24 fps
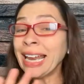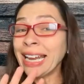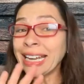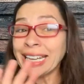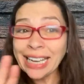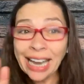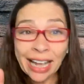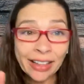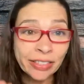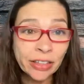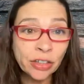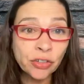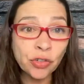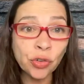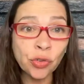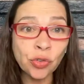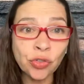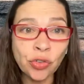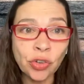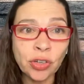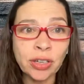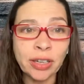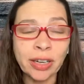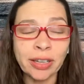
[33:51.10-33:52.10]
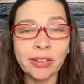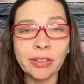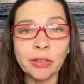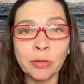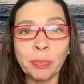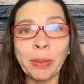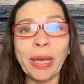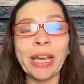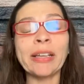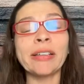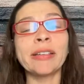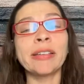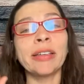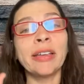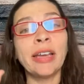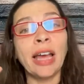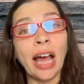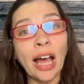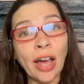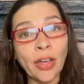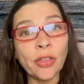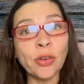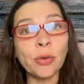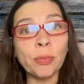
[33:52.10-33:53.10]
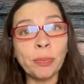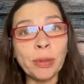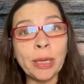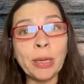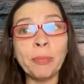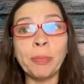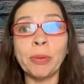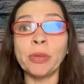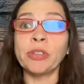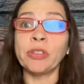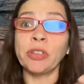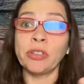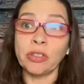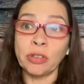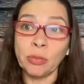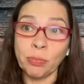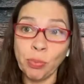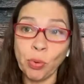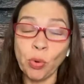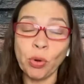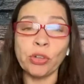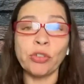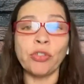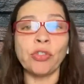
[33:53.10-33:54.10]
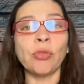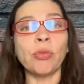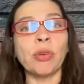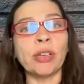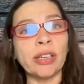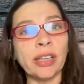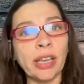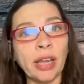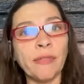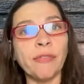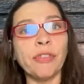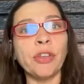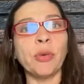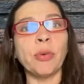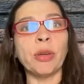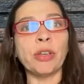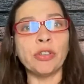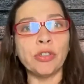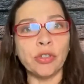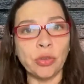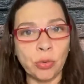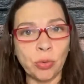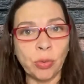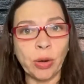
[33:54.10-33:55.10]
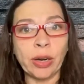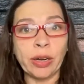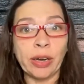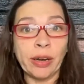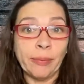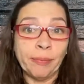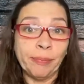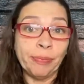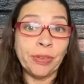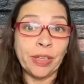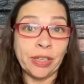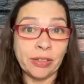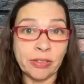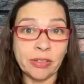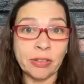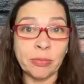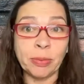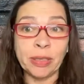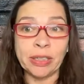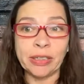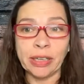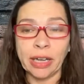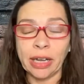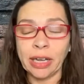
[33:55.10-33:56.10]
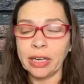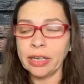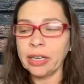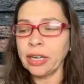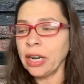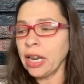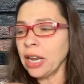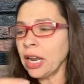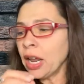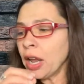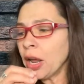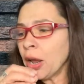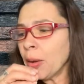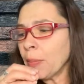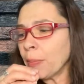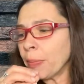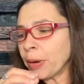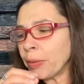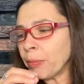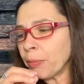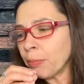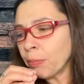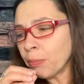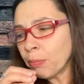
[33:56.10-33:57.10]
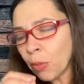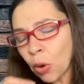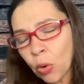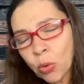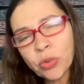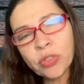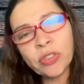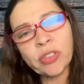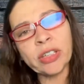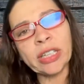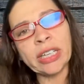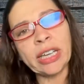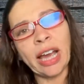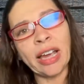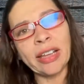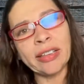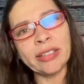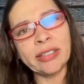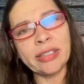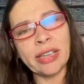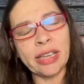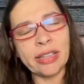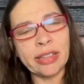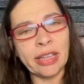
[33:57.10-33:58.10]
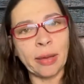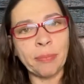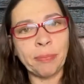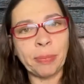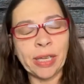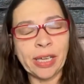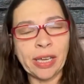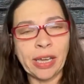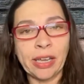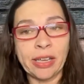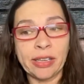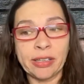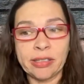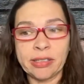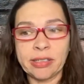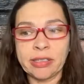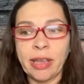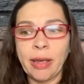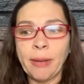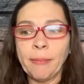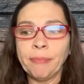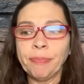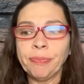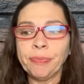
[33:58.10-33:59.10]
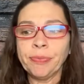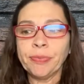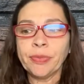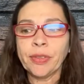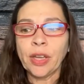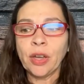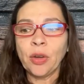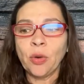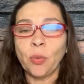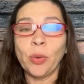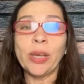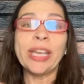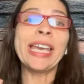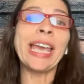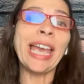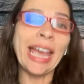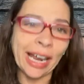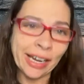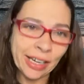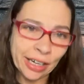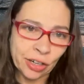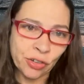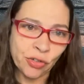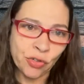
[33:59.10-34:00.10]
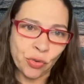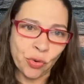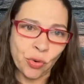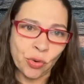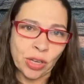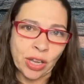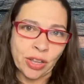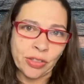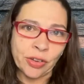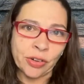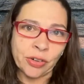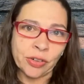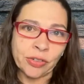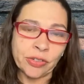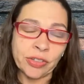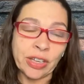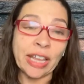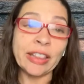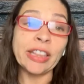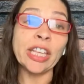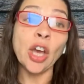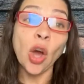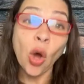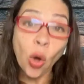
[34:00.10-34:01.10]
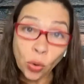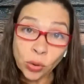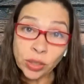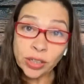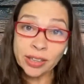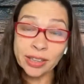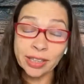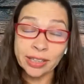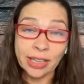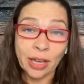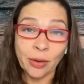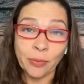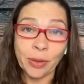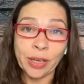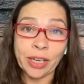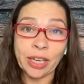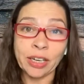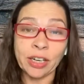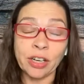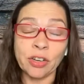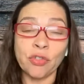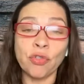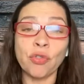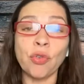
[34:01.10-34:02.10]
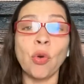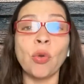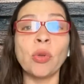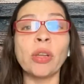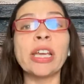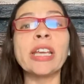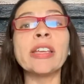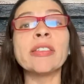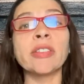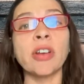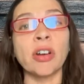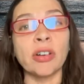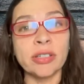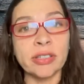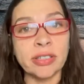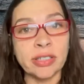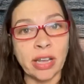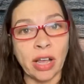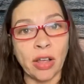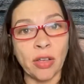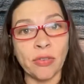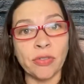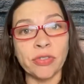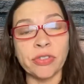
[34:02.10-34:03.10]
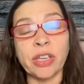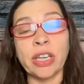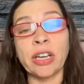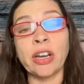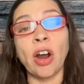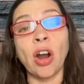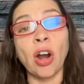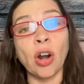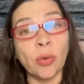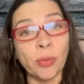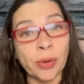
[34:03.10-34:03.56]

Not that you shouldn't expect other people to support you and love you and do what needs to be done, but mostly I say that because we can't control others. And the only thing that we can control is ourselves and our